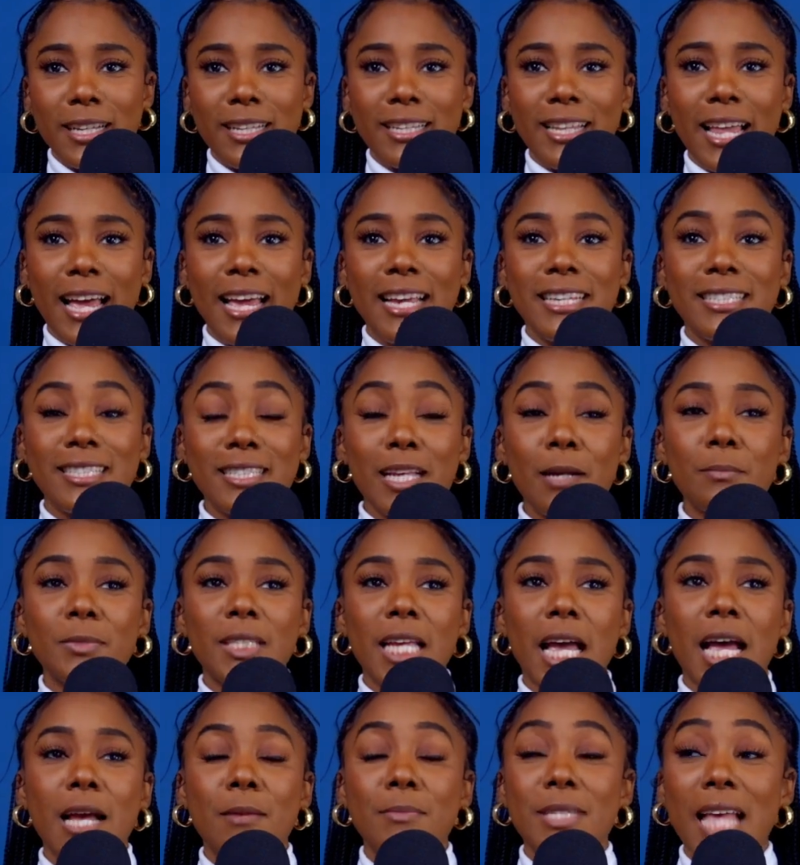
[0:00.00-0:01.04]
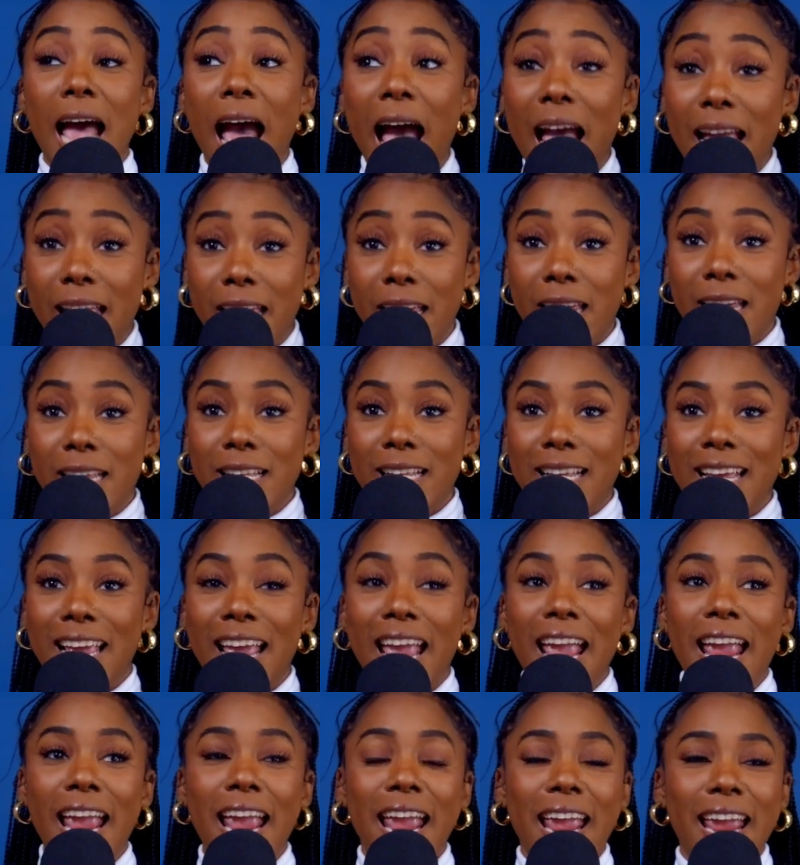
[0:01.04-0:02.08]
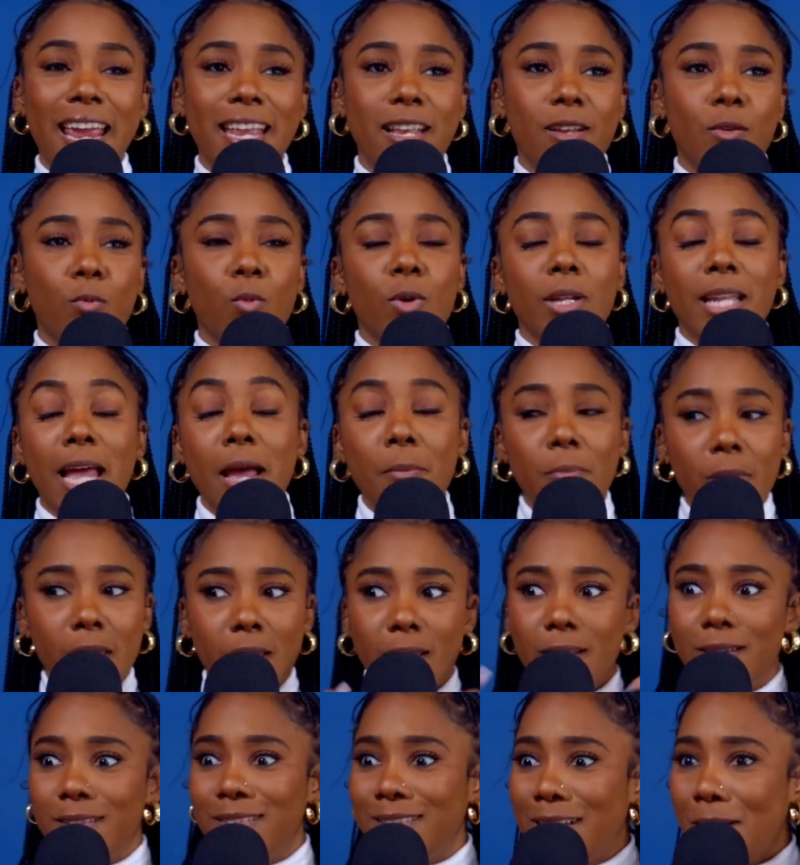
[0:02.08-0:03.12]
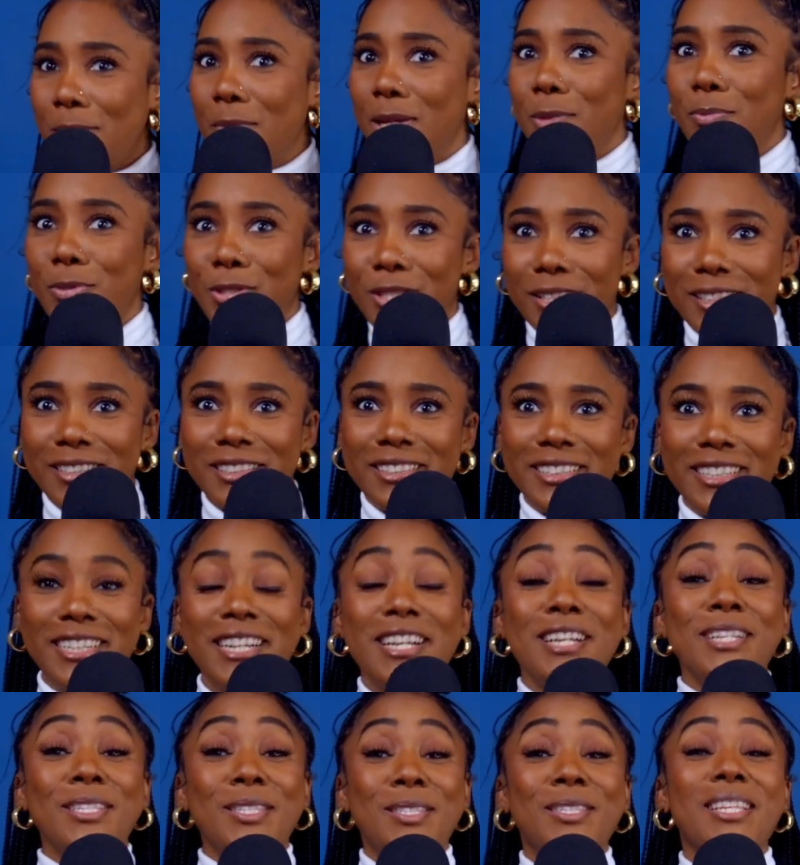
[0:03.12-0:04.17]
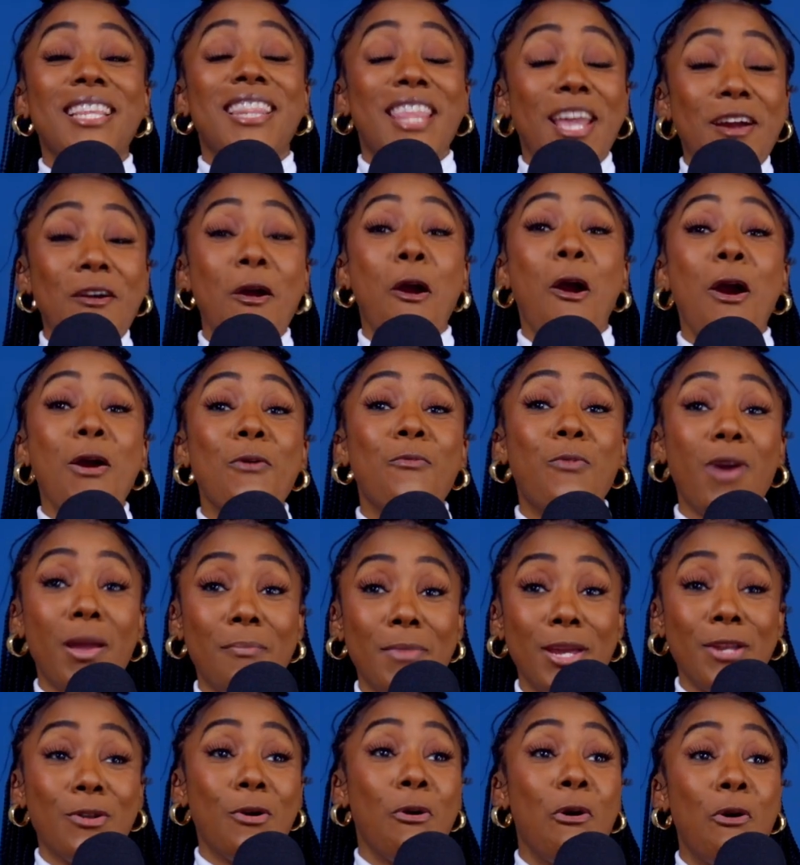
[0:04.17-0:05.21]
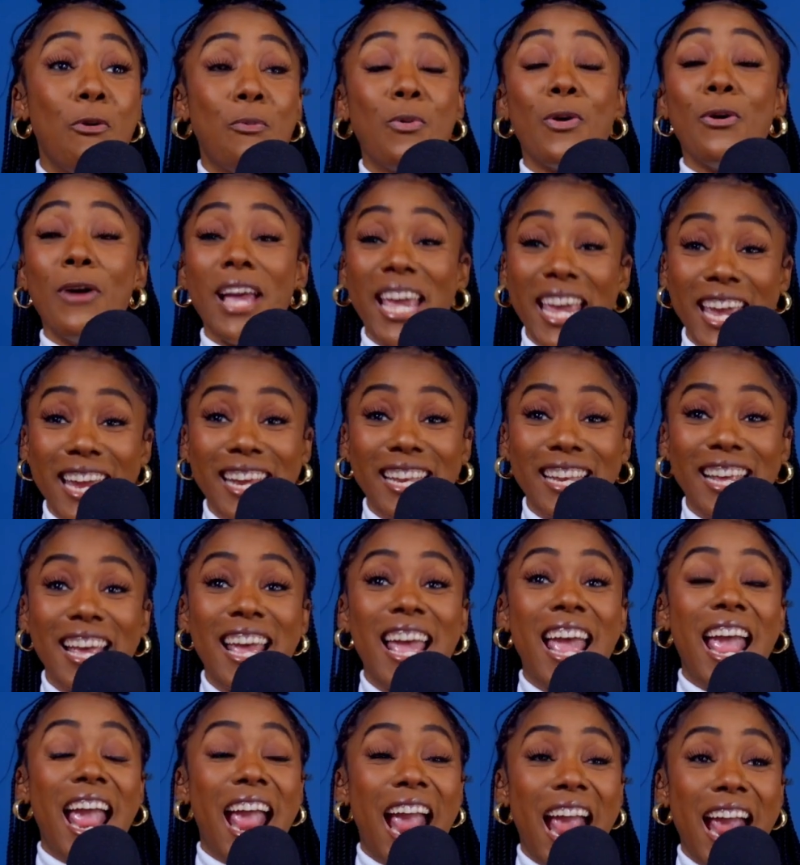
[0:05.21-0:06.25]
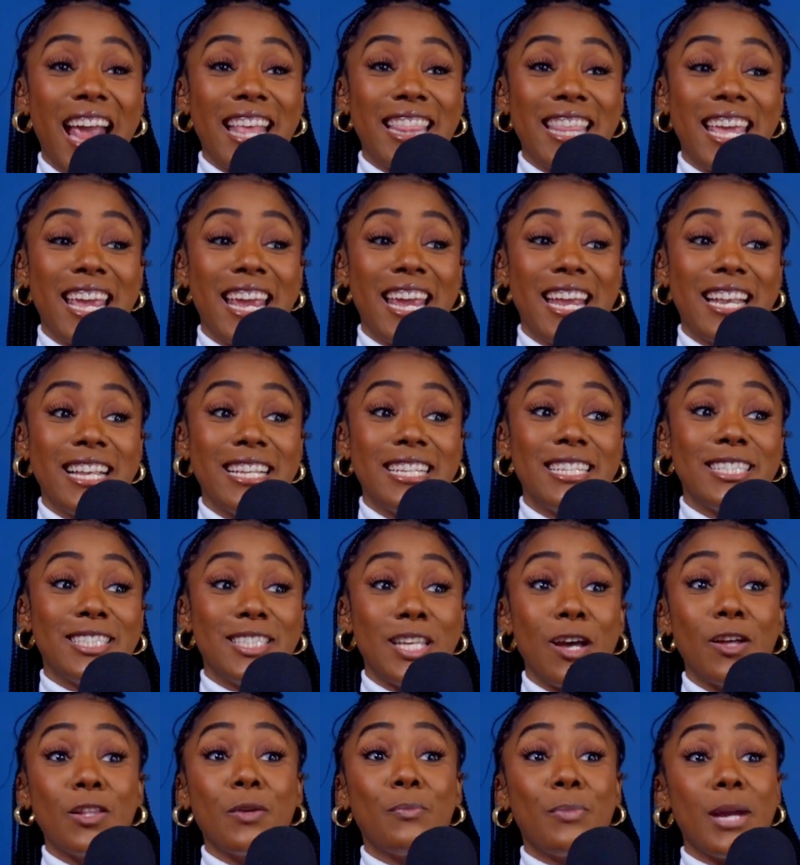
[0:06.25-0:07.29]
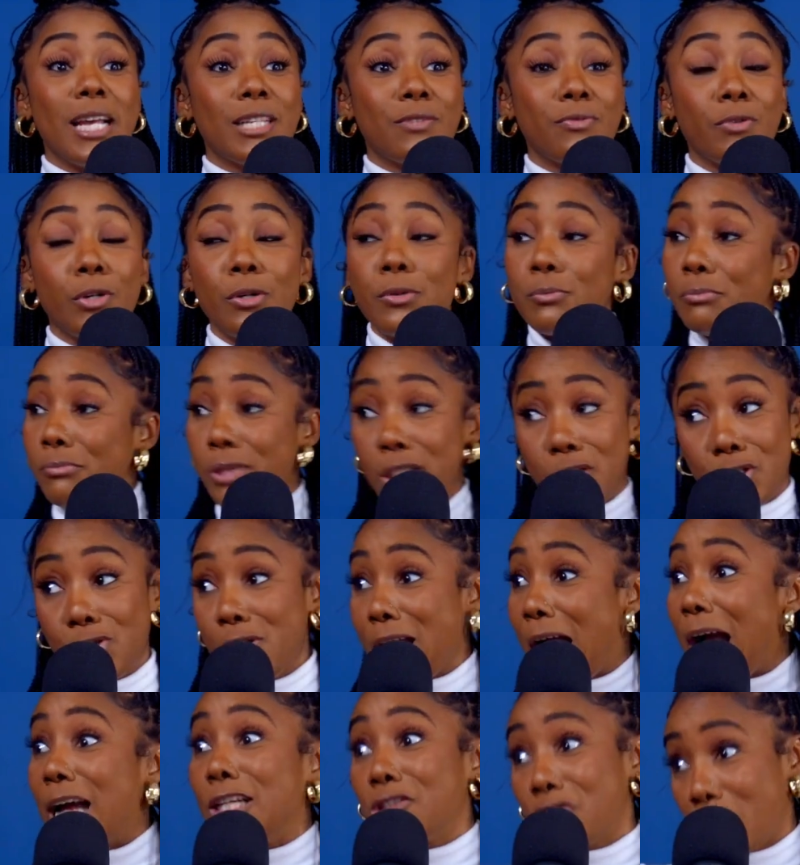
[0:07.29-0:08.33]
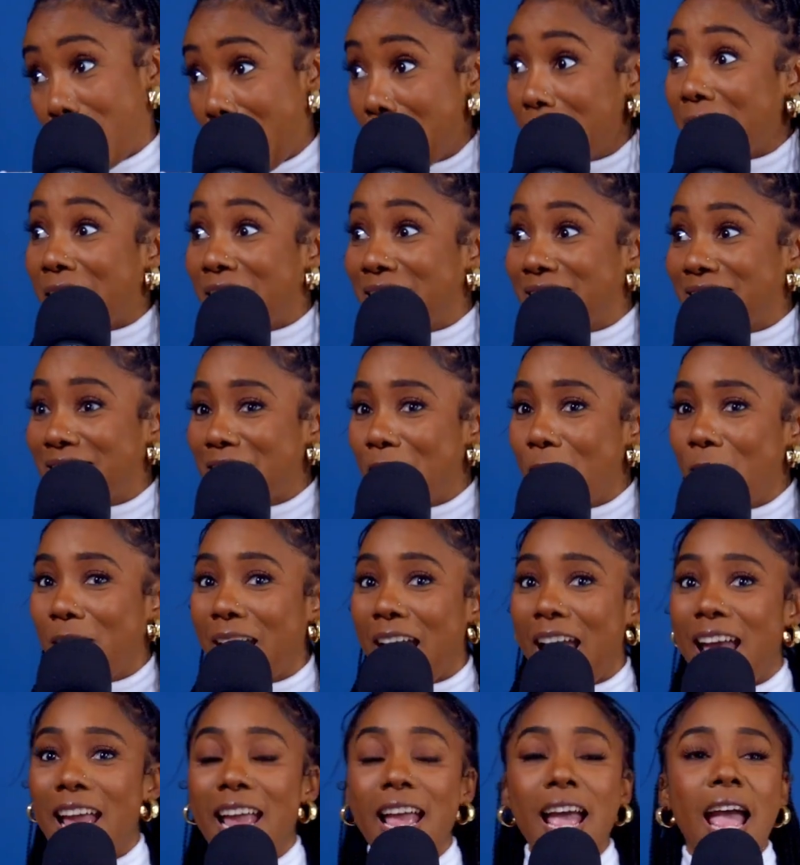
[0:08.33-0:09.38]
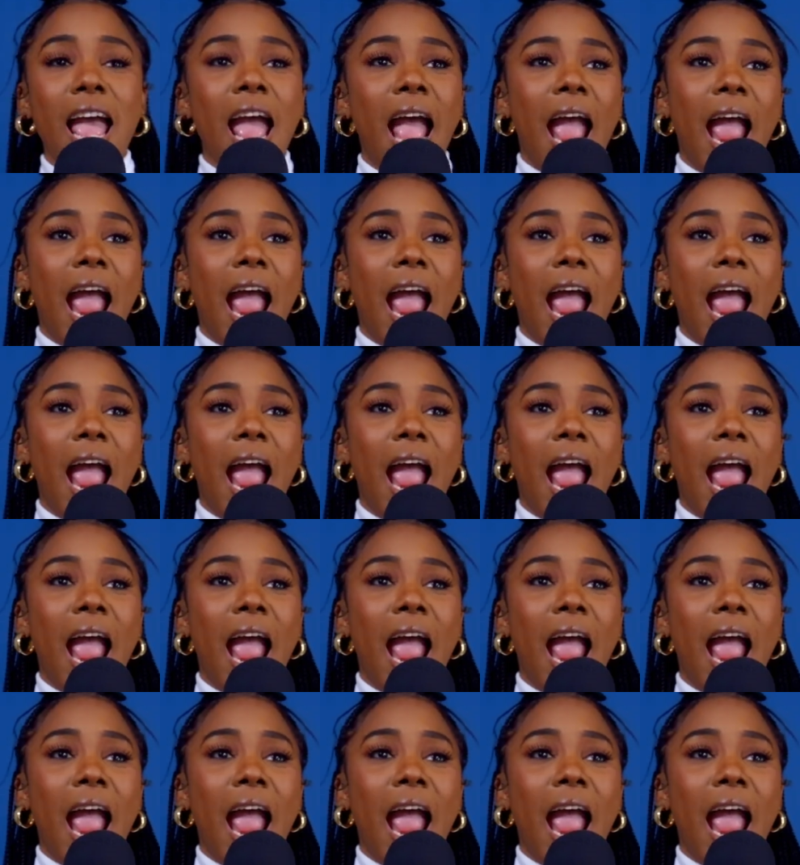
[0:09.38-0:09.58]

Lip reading: Like, sometimes I hit and, well, not me in particular. So there are women who will hit and then tell the best friend, bitch, you gotta try this. Okay?